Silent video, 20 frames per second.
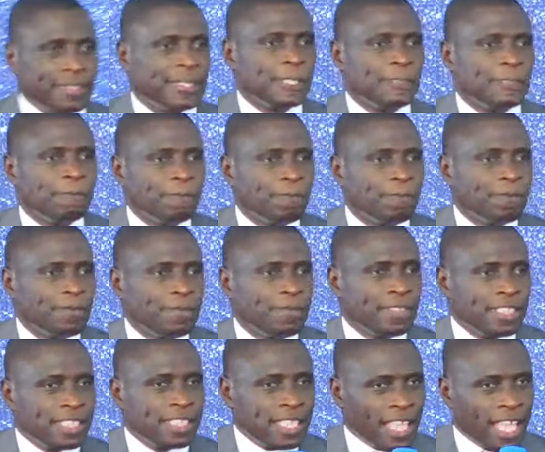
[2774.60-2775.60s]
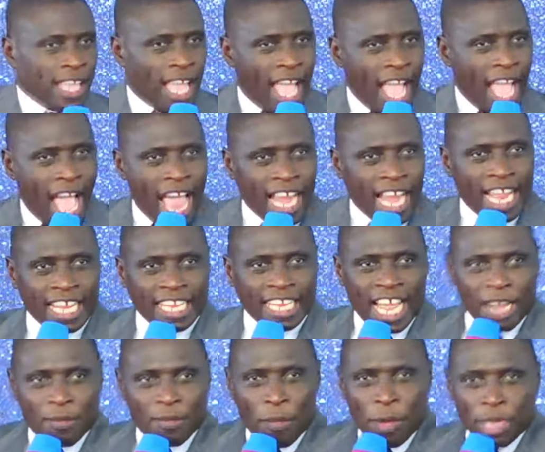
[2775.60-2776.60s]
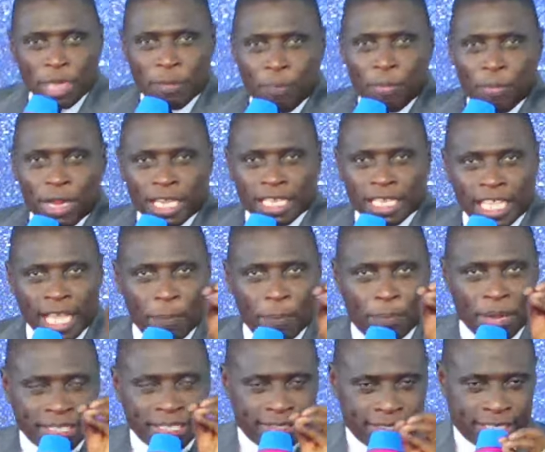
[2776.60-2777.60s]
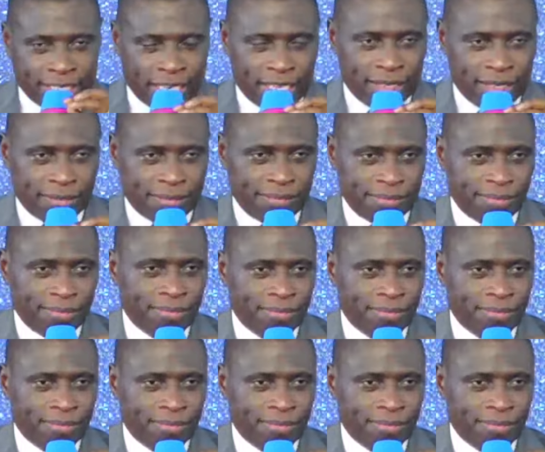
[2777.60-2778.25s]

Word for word: at that moment bring their pastor and we put